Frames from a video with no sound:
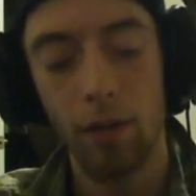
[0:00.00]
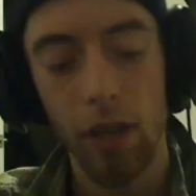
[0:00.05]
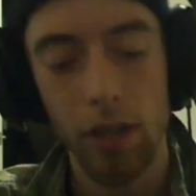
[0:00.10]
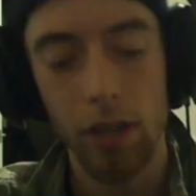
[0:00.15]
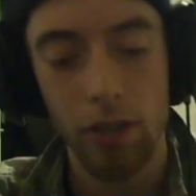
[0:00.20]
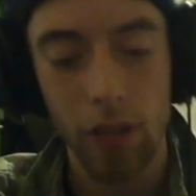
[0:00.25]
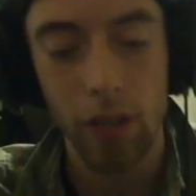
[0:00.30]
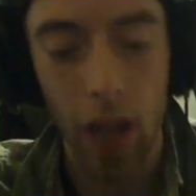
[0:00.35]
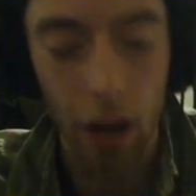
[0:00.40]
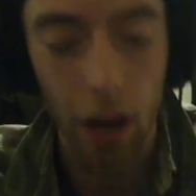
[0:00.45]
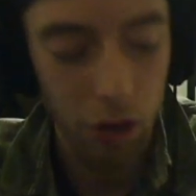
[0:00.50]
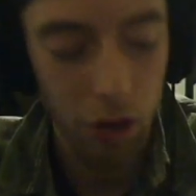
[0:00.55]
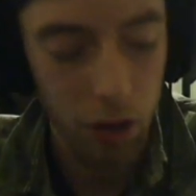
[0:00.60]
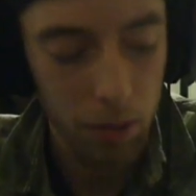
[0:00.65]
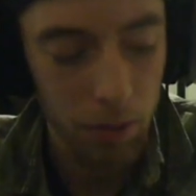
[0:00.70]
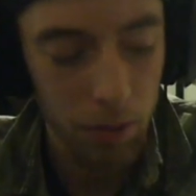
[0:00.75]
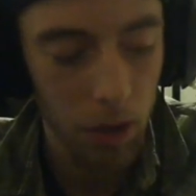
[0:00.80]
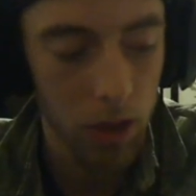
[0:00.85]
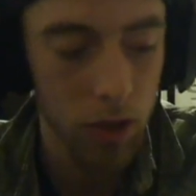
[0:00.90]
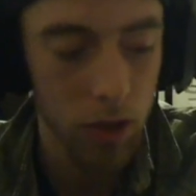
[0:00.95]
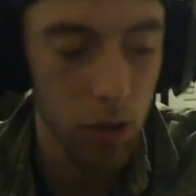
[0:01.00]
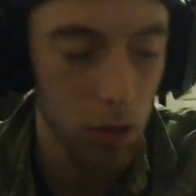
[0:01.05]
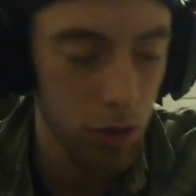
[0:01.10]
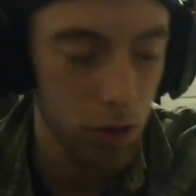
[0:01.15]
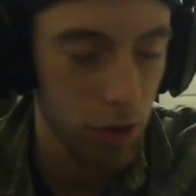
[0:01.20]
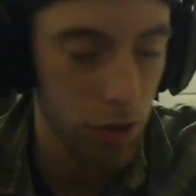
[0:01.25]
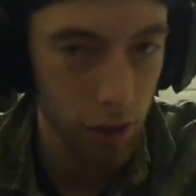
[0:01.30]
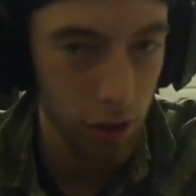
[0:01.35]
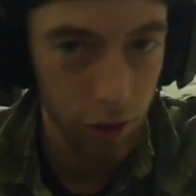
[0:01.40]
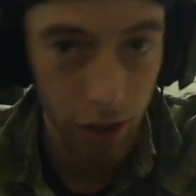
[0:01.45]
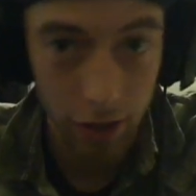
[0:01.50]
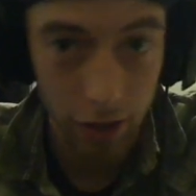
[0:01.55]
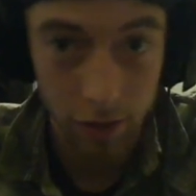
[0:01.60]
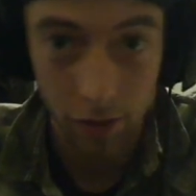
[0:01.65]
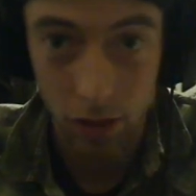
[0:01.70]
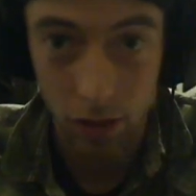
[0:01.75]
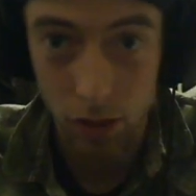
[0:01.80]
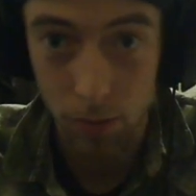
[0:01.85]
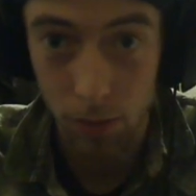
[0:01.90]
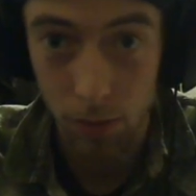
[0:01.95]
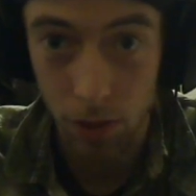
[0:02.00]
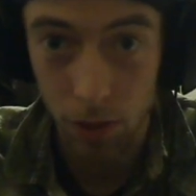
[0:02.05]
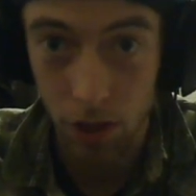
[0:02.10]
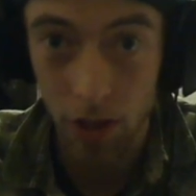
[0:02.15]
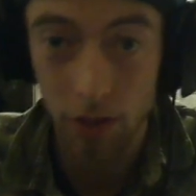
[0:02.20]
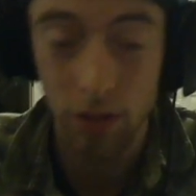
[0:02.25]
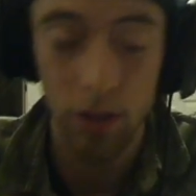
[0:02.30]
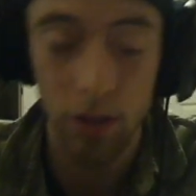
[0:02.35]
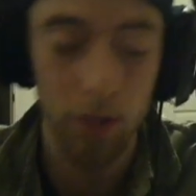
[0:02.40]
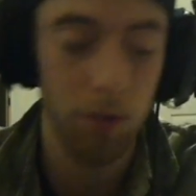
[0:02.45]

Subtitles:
like Skyrim a socially interactive experience